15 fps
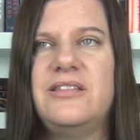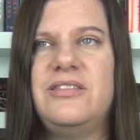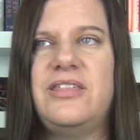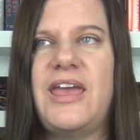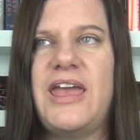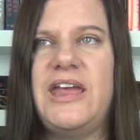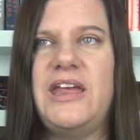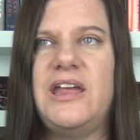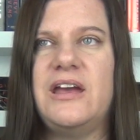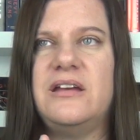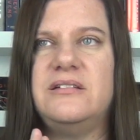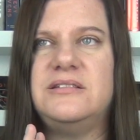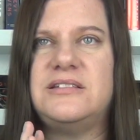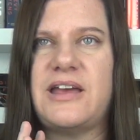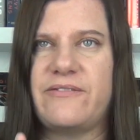
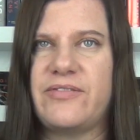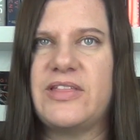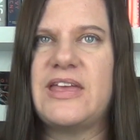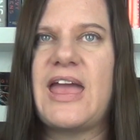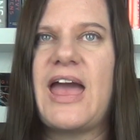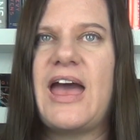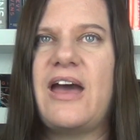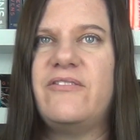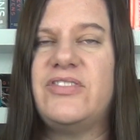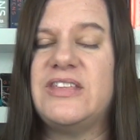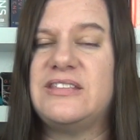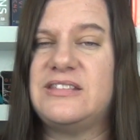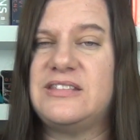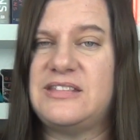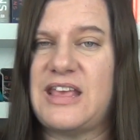they definitely have
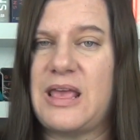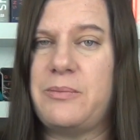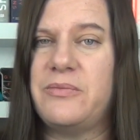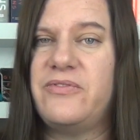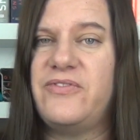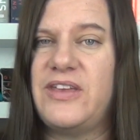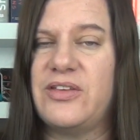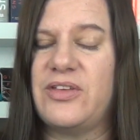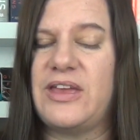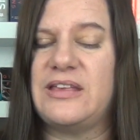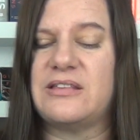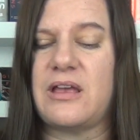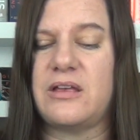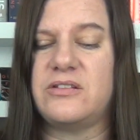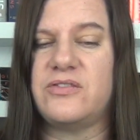the same
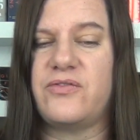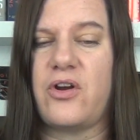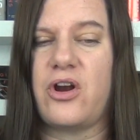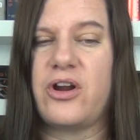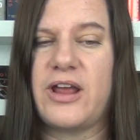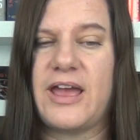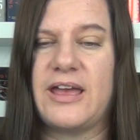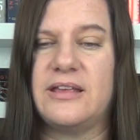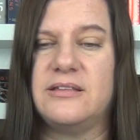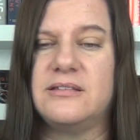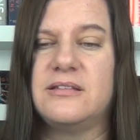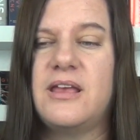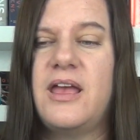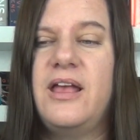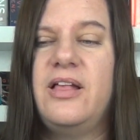feelings as far as